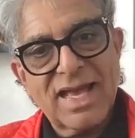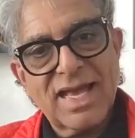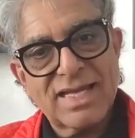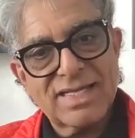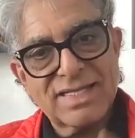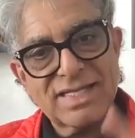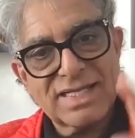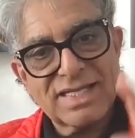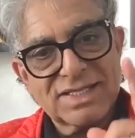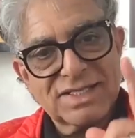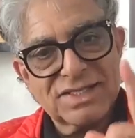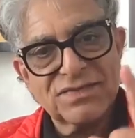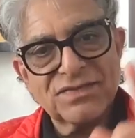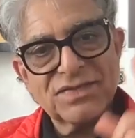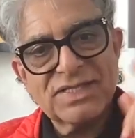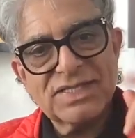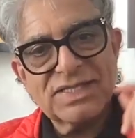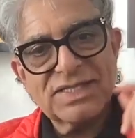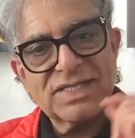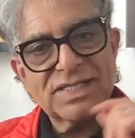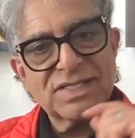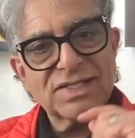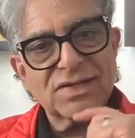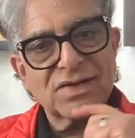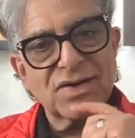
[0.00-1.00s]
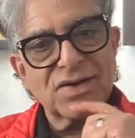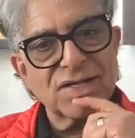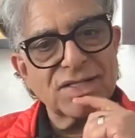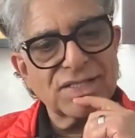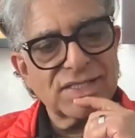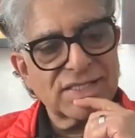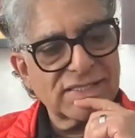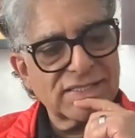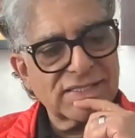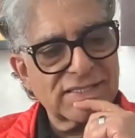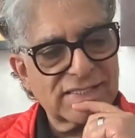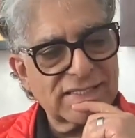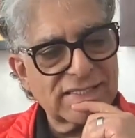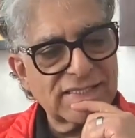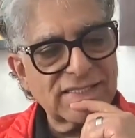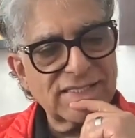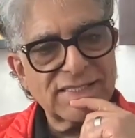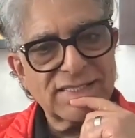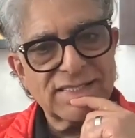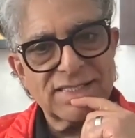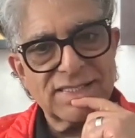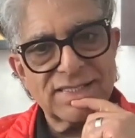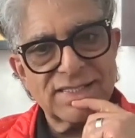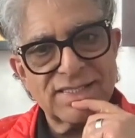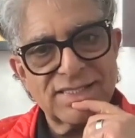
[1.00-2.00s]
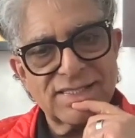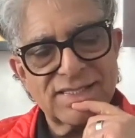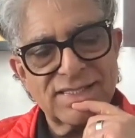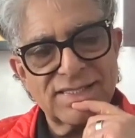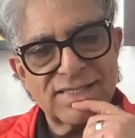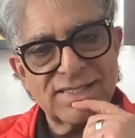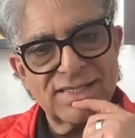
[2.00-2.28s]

an activity in consciousness